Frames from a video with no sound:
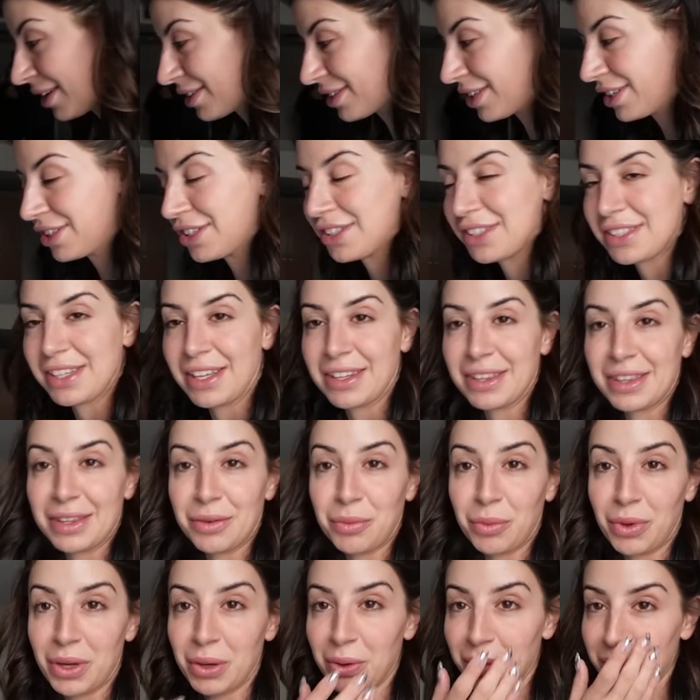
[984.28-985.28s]
else. I just said
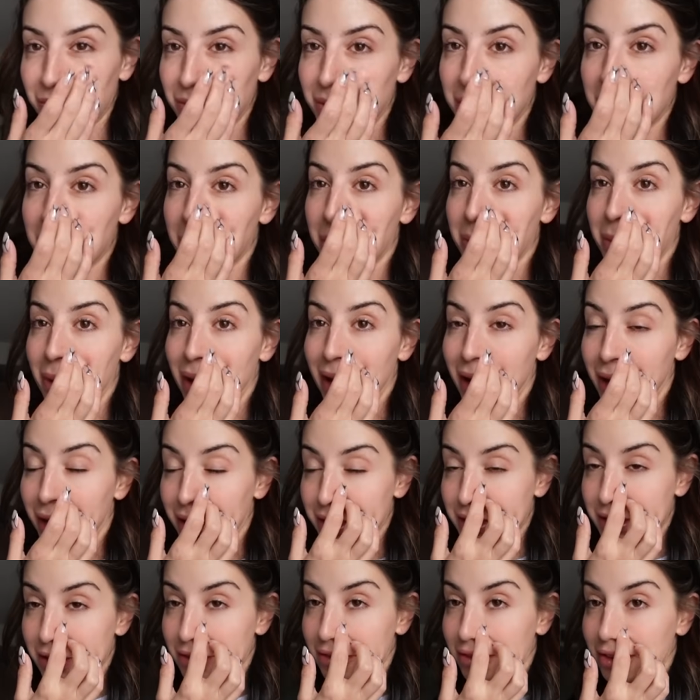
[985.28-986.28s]
we all do, but
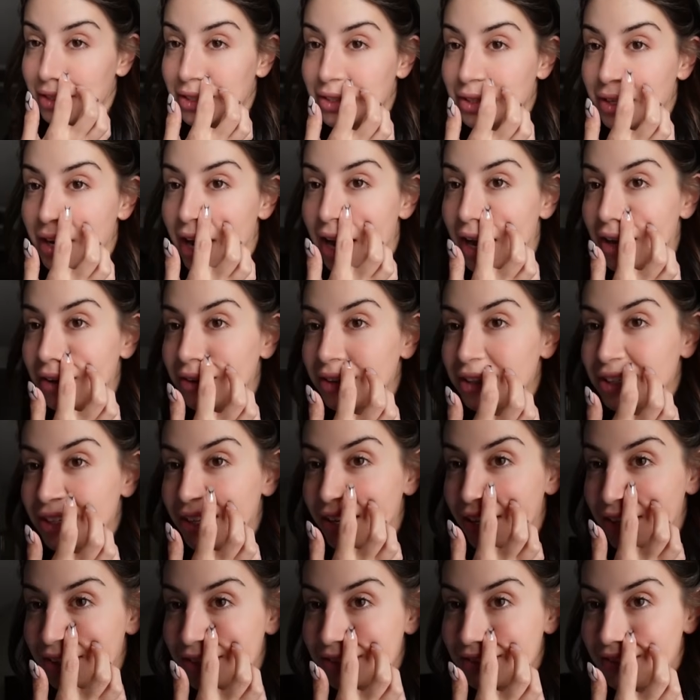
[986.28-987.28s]
I definitely do. How are you
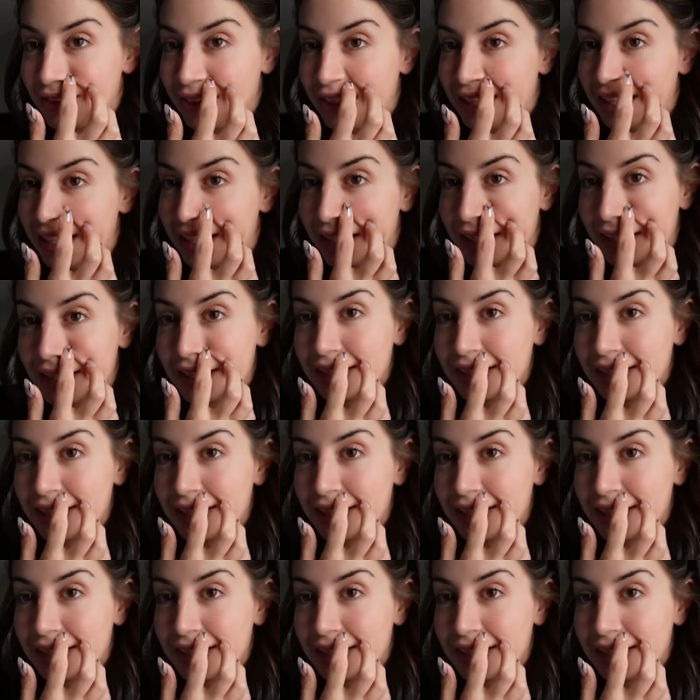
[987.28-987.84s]
girls feeling?